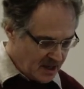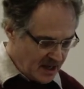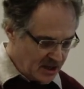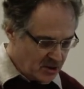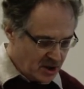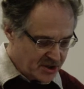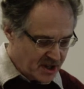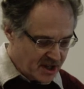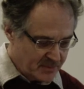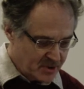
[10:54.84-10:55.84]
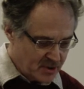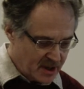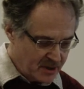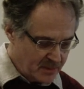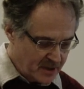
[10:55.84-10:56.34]
Alcohol's harm to
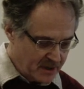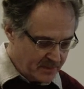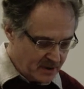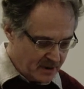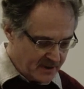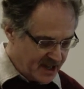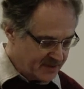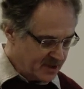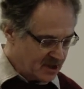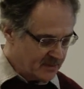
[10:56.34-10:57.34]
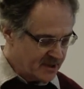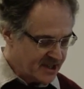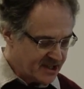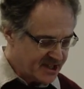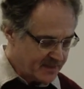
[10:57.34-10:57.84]
other people has become an
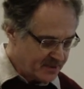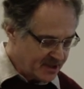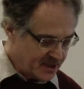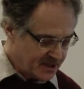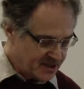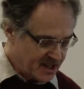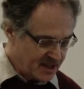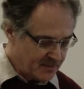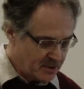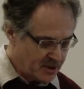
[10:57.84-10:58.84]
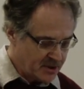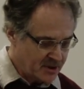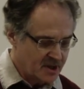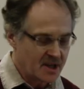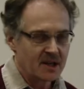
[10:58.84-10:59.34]
accepted standpoint
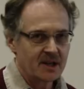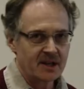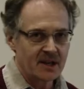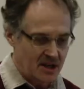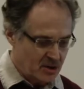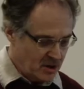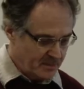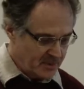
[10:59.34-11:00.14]
in alcohol